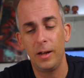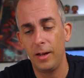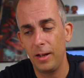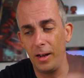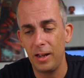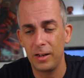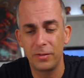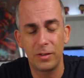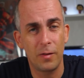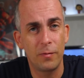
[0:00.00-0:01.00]
A lot
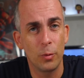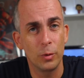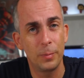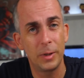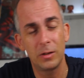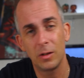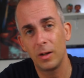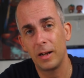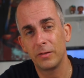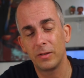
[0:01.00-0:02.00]
of stuff for Orange
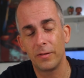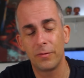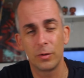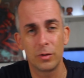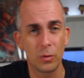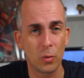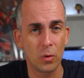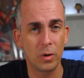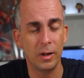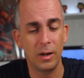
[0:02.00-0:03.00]
Pixel, a lot of stuff for the store,